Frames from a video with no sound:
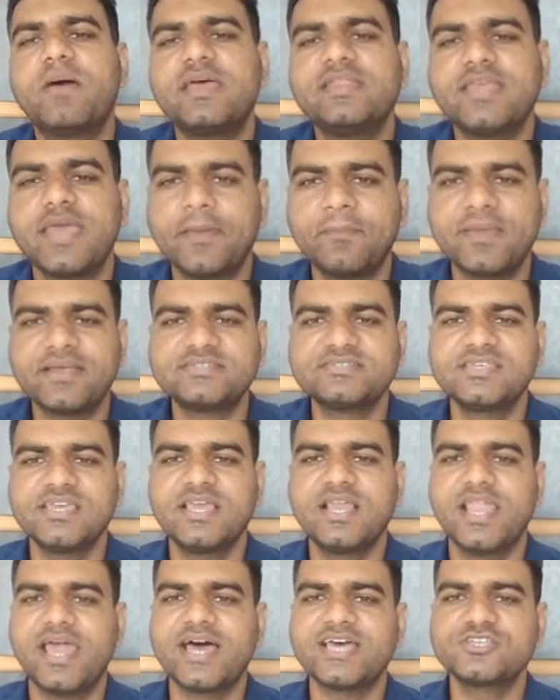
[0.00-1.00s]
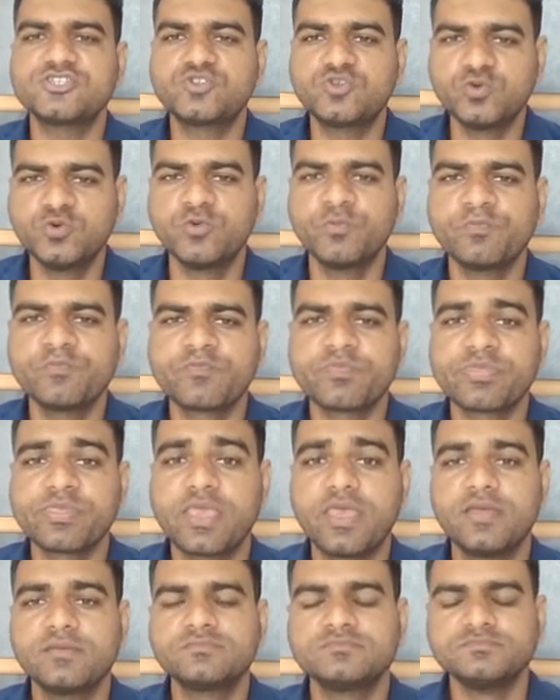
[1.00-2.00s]
by the MHC class 2,
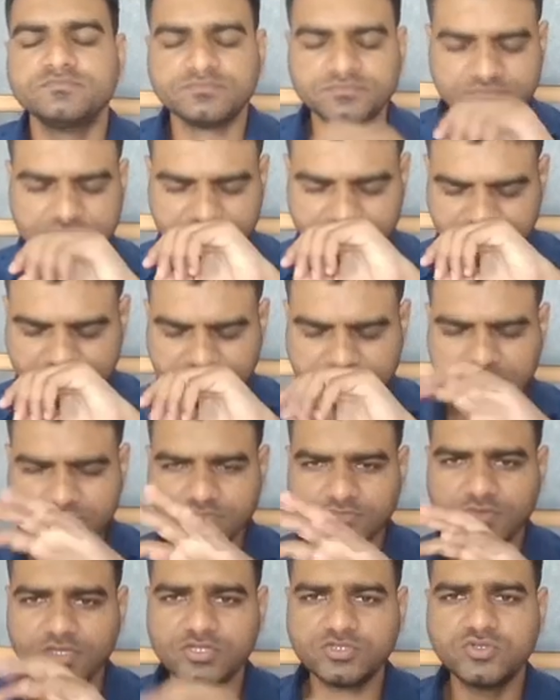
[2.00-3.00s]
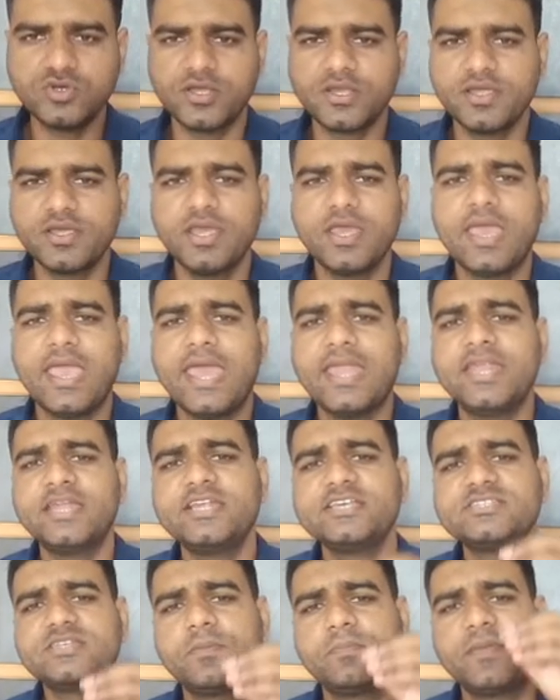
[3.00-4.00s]
sorry, and it
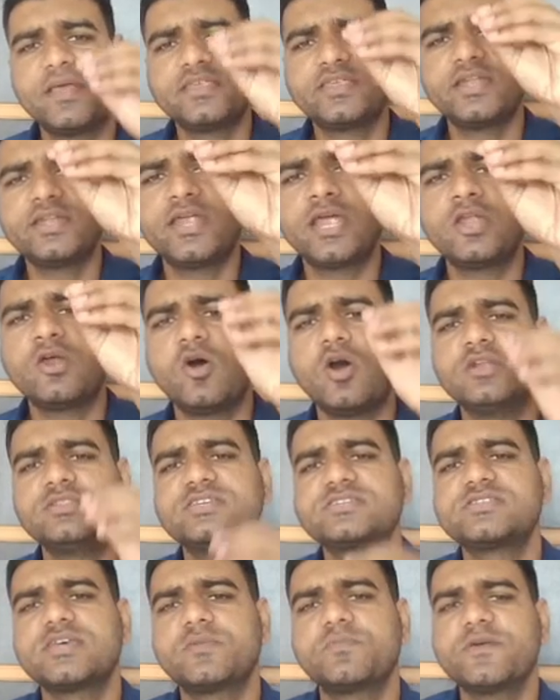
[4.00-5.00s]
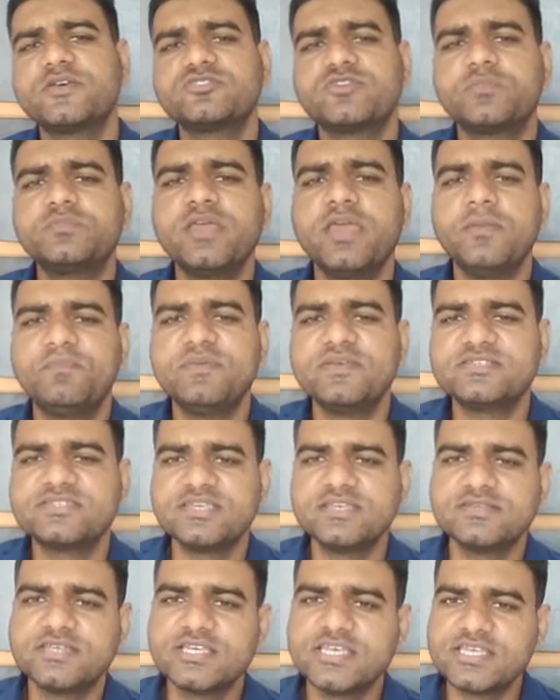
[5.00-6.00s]
is represented on the surface of the
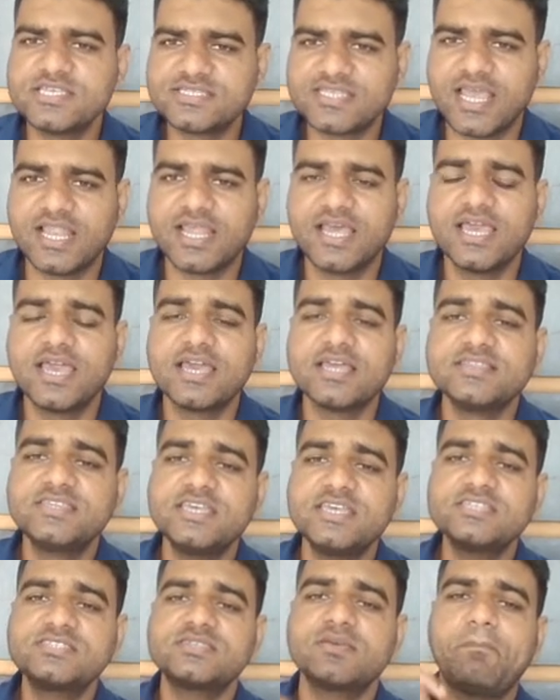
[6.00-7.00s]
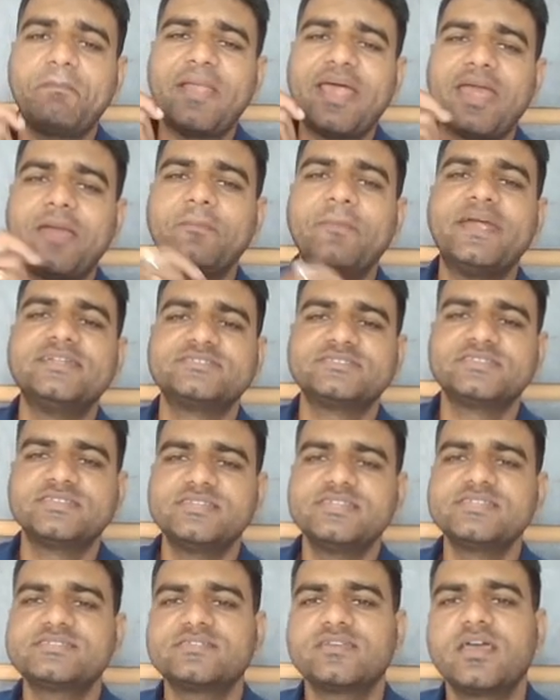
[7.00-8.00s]
APC cell. This fragments
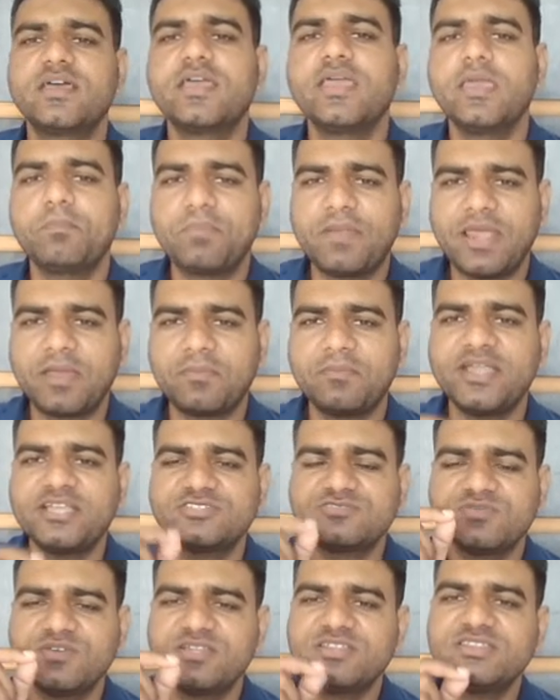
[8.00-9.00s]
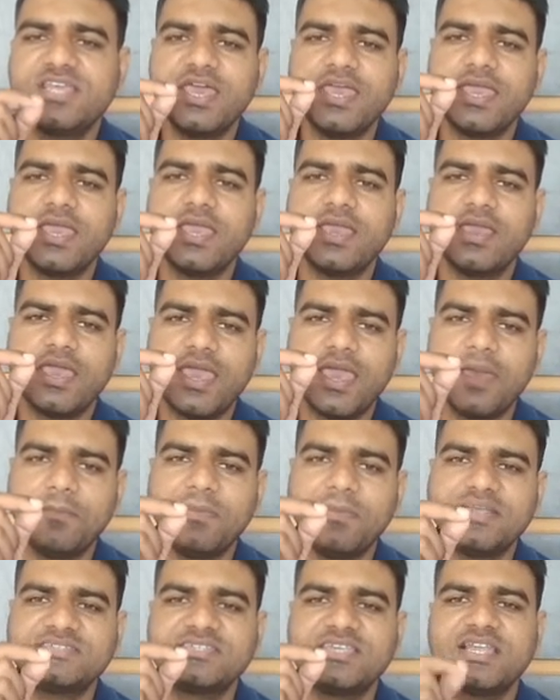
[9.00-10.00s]
with the
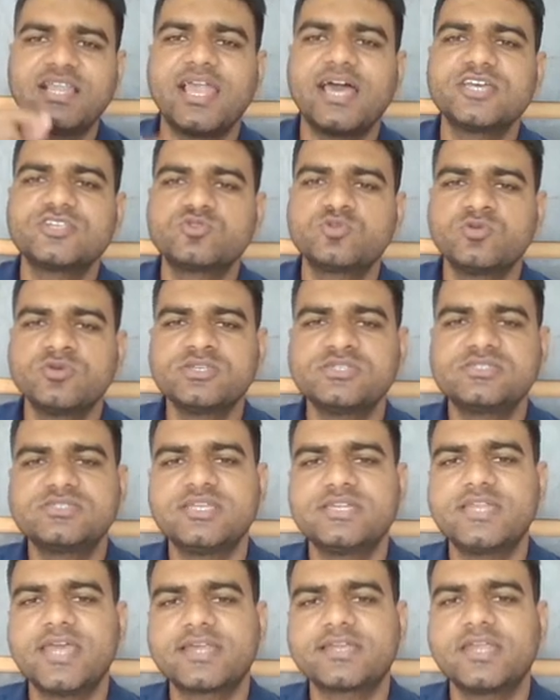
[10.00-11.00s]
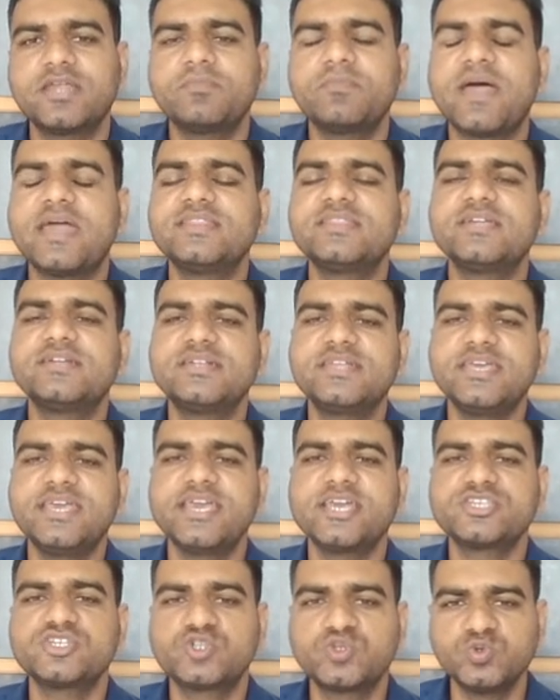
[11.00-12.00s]
MHC class 2 is detected by the
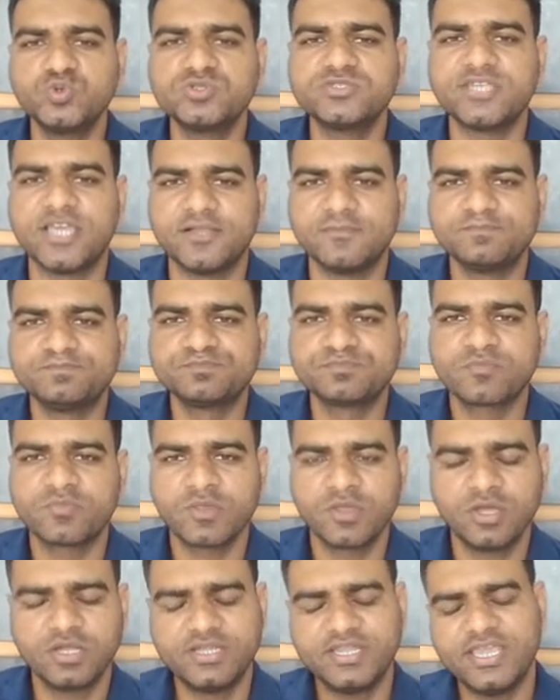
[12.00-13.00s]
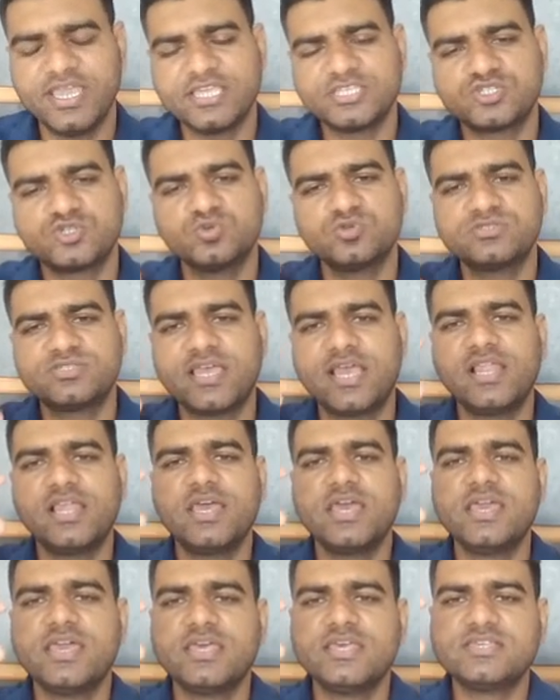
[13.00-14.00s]
Th2 cell. Th2 cell
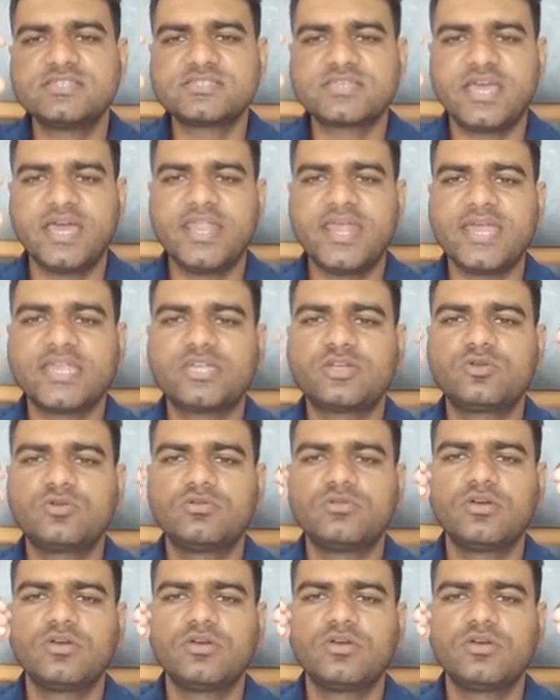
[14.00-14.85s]
is connected